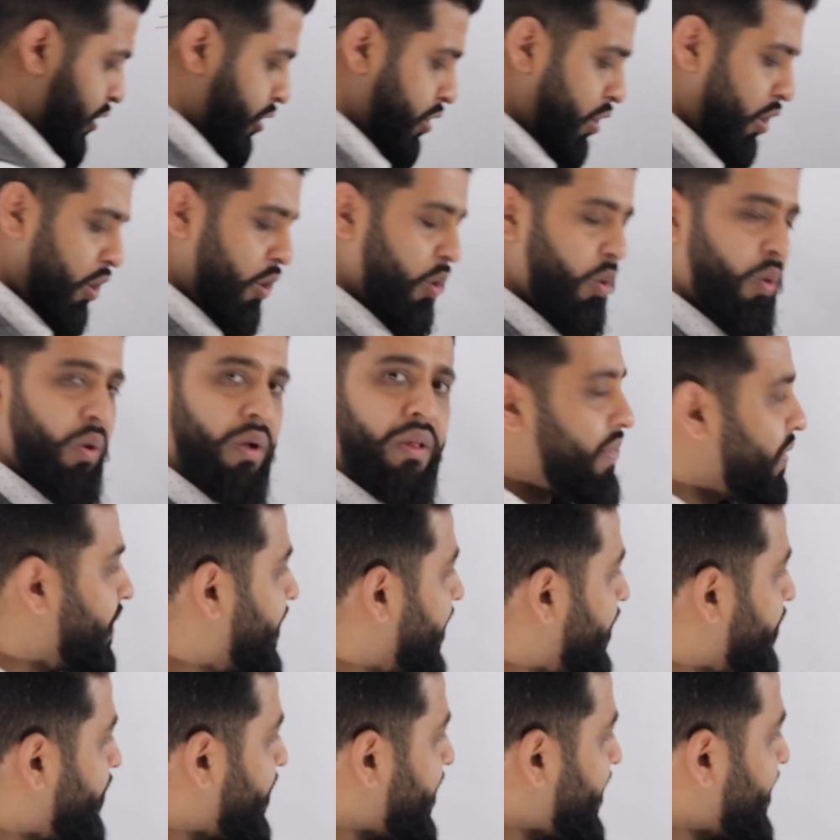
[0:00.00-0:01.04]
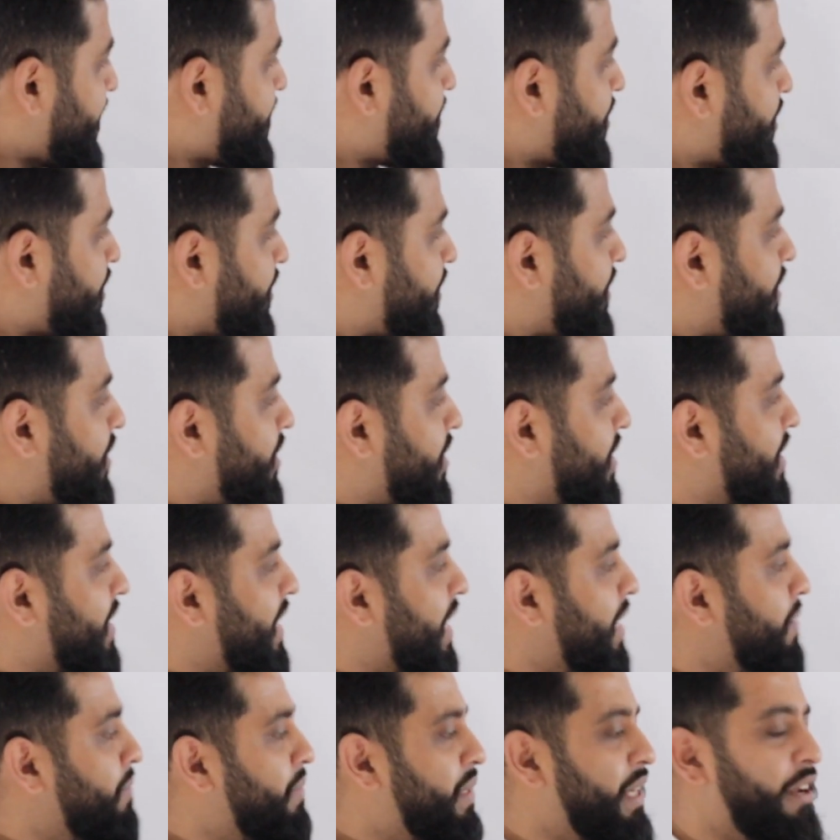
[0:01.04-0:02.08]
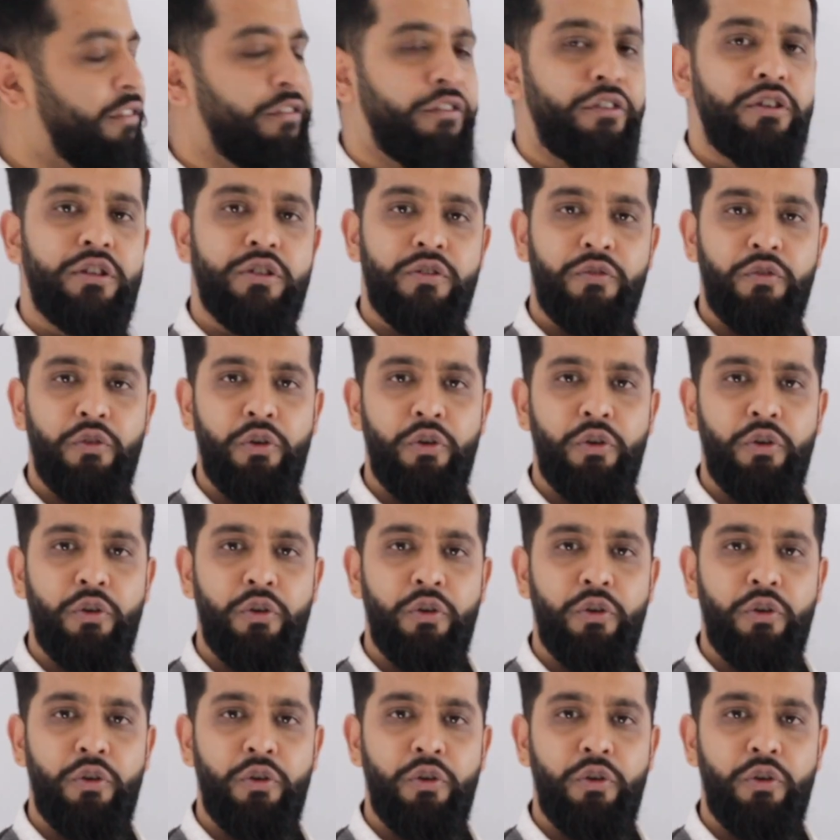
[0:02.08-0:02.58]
So there isn't the same difference